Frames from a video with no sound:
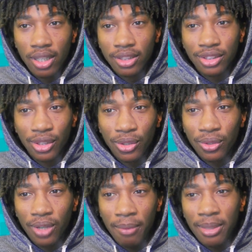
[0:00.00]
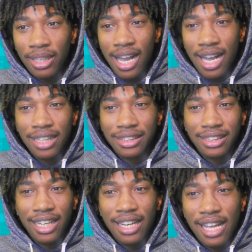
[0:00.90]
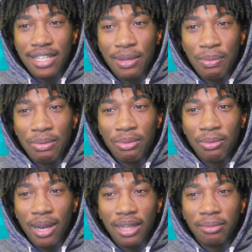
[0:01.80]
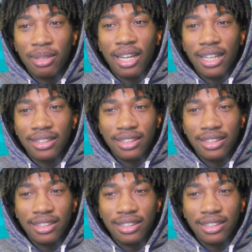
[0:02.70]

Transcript: So I understand that some people would probably be like,